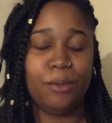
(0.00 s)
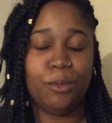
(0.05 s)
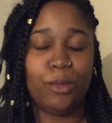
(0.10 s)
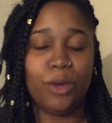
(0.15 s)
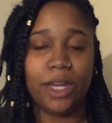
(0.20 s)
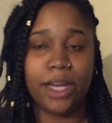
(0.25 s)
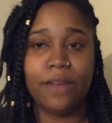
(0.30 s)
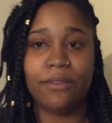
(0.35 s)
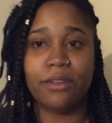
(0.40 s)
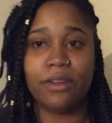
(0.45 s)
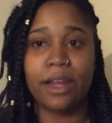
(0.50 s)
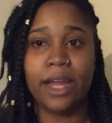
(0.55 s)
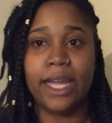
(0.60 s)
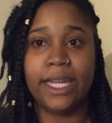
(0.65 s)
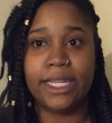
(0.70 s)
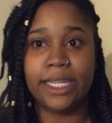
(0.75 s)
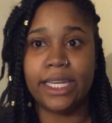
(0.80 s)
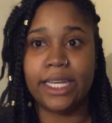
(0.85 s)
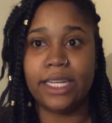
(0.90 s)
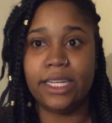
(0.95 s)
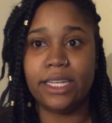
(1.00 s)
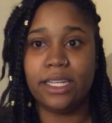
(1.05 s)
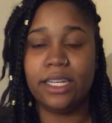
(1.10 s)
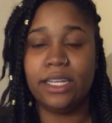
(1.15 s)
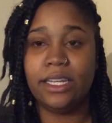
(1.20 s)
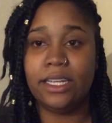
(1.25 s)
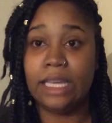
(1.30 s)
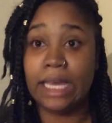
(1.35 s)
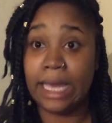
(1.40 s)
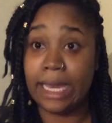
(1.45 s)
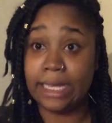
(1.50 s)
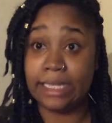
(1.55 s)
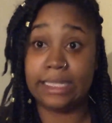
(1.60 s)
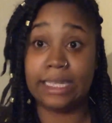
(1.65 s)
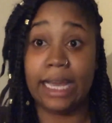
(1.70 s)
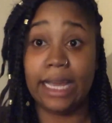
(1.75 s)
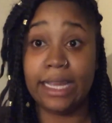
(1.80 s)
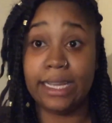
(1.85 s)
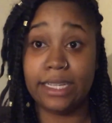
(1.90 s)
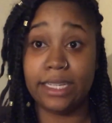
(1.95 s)
whenever I get
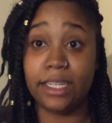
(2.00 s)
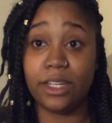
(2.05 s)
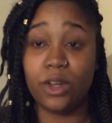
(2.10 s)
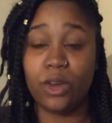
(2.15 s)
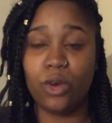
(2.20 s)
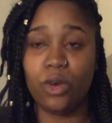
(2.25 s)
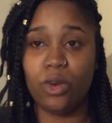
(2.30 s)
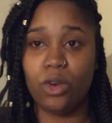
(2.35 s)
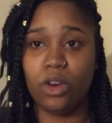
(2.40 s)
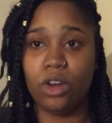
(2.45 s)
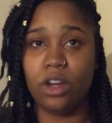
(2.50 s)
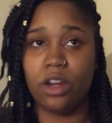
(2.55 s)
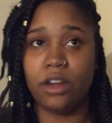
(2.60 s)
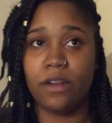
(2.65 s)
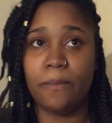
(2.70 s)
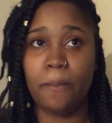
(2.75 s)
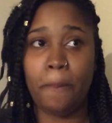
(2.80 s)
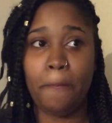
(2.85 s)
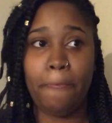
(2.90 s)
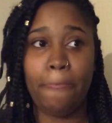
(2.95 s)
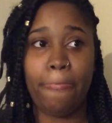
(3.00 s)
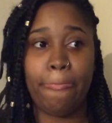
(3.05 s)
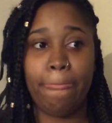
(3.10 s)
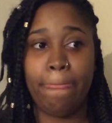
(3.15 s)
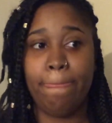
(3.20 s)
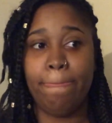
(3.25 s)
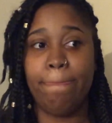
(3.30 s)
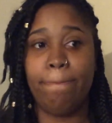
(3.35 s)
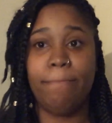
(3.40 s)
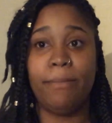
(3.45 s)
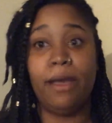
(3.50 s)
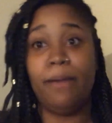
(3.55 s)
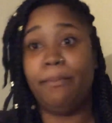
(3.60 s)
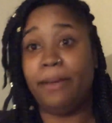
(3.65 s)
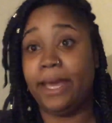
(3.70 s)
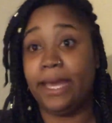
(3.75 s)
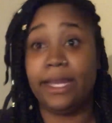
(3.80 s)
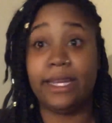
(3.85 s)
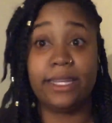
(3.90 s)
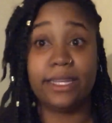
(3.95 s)
anxiety or a
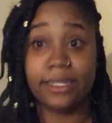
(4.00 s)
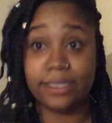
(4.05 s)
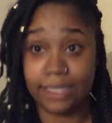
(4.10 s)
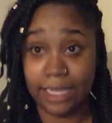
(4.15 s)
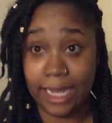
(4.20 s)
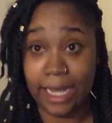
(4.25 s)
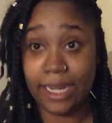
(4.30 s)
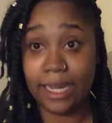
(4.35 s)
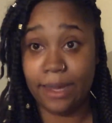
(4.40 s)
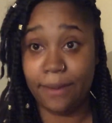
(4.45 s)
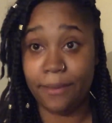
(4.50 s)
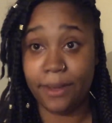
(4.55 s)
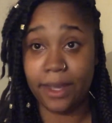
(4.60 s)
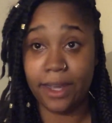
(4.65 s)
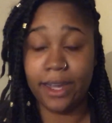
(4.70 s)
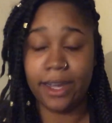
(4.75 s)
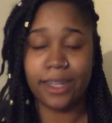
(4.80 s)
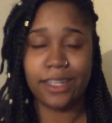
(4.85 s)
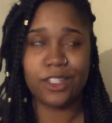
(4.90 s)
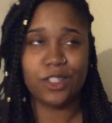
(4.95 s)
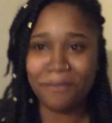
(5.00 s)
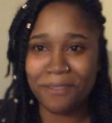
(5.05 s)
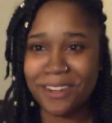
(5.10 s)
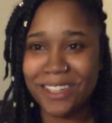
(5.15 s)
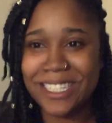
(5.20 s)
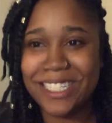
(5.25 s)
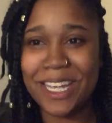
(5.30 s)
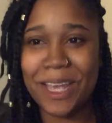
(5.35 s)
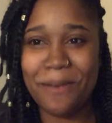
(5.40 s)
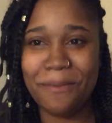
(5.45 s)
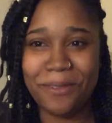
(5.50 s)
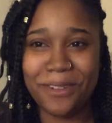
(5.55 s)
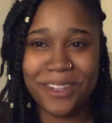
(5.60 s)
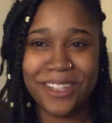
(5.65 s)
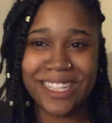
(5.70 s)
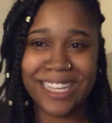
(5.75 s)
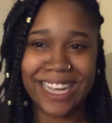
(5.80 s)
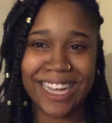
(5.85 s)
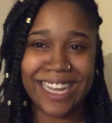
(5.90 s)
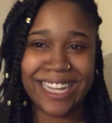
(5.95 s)
panic attack coming on. The first tip for
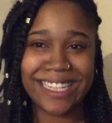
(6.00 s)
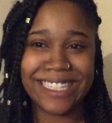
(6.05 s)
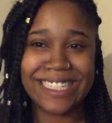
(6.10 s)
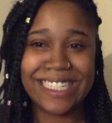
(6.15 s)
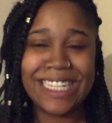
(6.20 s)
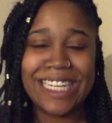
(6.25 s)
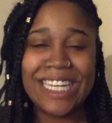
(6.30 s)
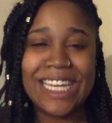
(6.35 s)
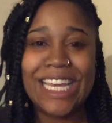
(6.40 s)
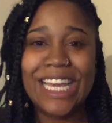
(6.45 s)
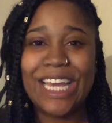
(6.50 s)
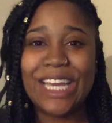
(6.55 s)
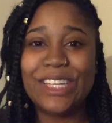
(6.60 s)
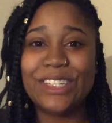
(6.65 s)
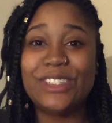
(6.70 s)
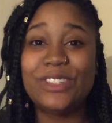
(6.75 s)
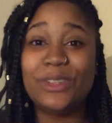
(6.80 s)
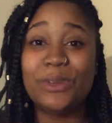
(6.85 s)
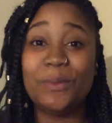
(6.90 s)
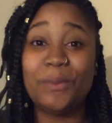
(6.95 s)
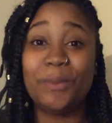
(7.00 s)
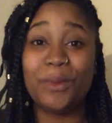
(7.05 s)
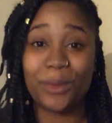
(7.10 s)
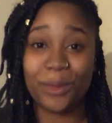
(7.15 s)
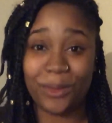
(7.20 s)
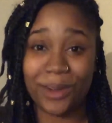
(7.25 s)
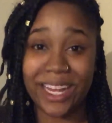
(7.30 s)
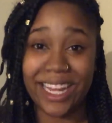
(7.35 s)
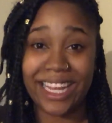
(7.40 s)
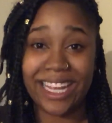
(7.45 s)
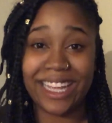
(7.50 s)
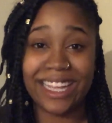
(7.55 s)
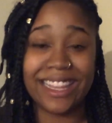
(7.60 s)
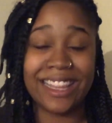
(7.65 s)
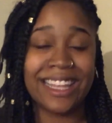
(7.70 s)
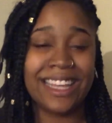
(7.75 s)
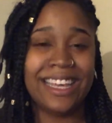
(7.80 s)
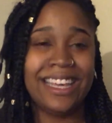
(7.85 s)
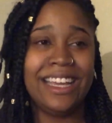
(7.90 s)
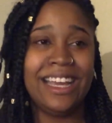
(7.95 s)
you guys is to breathe.
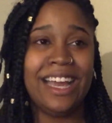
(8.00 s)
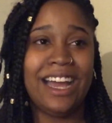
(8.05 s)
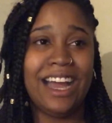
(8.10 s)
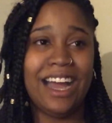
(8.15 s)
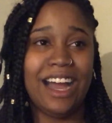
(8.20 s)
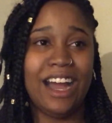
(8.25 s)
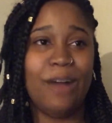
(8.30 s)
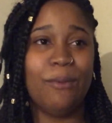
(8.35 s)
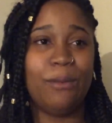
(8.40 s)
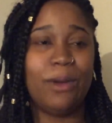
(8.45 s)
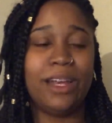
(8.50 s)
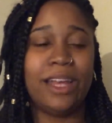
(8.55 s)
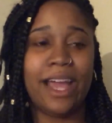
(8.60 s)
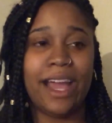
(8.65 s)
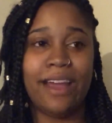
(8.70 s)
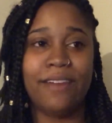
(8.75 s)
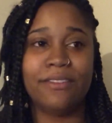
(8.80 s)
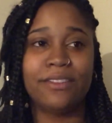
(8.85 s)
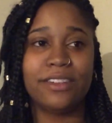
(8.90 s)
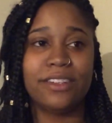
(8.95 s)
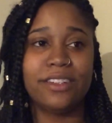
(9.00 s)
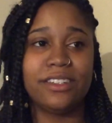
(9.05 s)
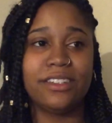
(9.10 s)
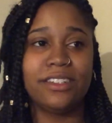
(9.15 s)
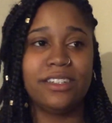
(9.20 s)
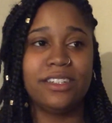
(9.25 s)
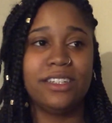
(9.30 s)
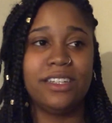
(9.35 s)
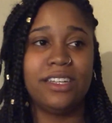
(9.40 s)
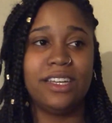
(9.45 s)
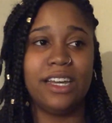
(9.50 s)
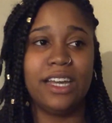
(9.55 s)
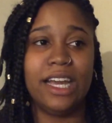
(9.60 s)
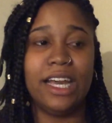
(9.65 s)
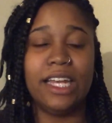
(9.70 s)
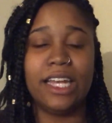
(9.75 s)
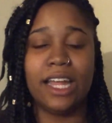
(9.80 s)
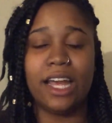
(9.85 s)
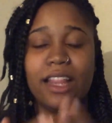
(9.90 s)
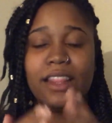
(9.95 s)
Whenever,
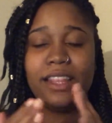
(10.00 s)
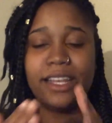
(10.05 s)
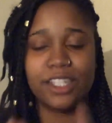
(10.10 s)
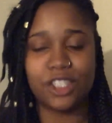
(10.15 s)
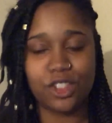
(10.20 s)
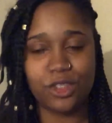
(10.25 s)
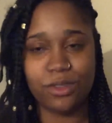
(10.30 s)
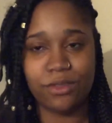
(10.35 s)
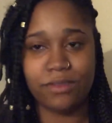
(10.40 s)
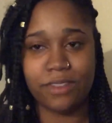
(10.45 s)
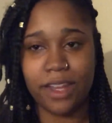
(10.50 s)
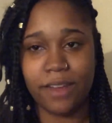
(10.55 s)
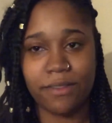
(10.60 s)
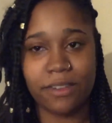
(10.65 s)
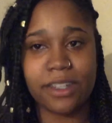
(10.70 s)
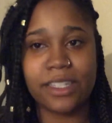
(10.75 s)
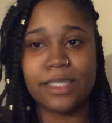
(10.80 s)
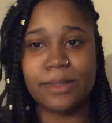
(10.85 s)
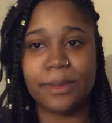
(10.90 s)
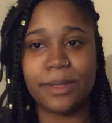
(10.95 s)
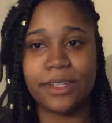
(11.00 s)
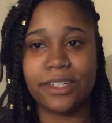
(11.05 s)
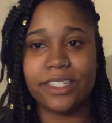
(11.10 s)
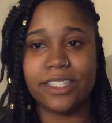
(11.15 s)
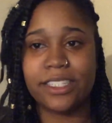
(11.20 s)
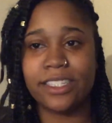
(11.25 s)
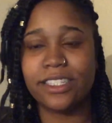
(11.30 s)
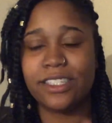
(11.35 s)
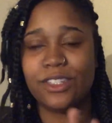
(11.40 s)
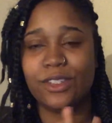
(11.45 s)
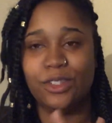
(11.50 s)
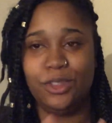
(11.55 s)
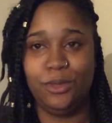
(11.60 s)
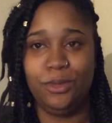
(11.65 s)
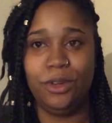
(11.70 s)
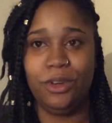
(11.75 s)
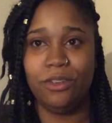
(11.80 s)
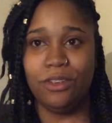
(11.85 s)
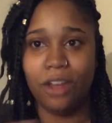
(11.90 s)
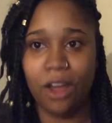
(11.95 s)
and unless you've never experienced this, so you
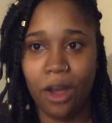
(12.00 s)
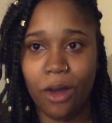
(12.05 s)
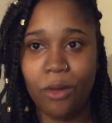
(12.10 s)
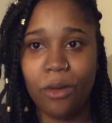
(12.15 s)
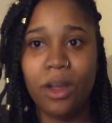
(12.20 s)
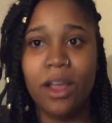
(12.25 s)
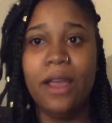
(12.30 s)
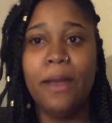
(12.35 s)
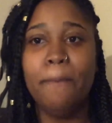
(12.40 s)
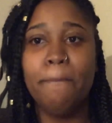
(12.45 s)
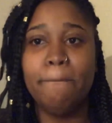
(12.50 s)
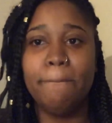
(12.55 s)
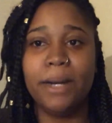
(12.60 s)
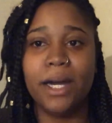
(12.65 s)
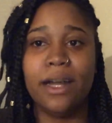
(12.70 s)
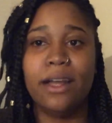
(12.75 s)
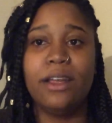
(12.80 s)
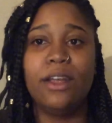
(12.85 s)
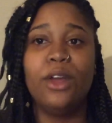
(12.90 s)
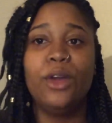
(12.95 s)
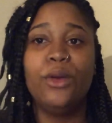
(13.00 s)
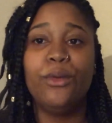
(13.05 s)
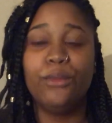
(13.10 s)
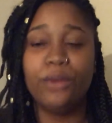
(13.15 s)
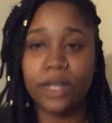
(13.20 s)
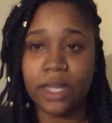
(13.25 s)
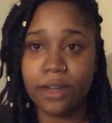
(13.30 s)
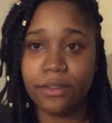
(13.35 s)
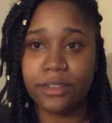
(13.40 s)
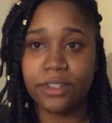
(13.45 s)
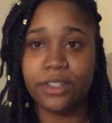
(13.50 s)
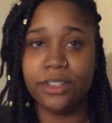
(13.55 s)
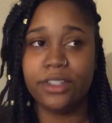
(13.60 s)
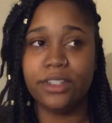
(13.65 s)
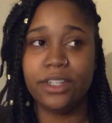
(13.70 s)
won't know, but whenever